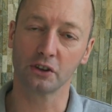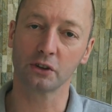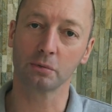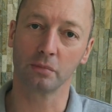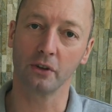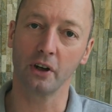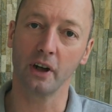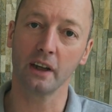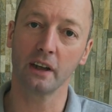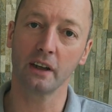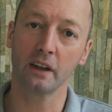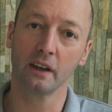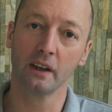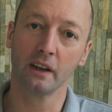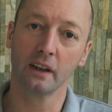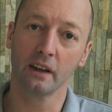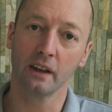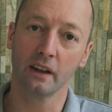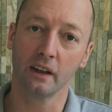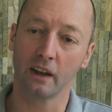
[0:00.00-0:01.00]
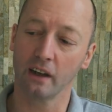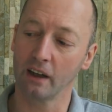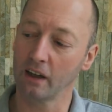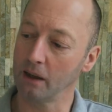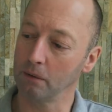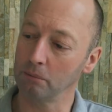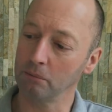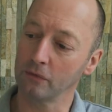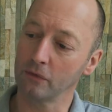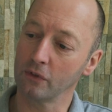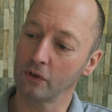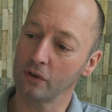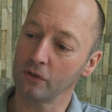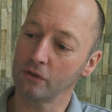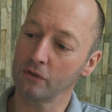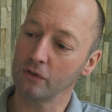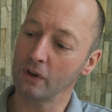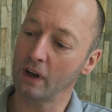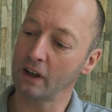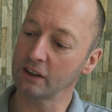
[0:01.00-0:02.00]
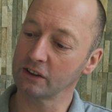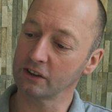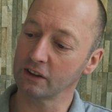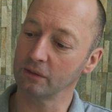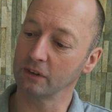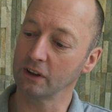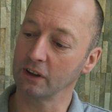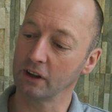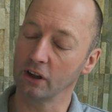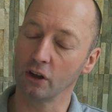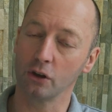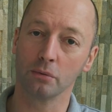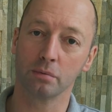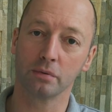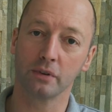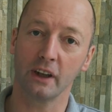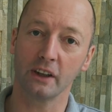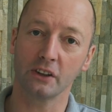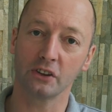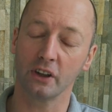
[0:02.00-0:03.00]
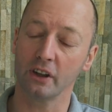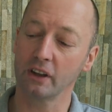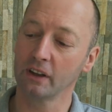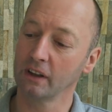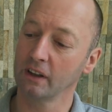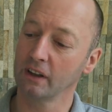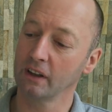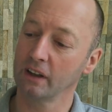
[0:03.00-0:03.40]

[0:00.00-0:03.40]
spray, relatively low pressure,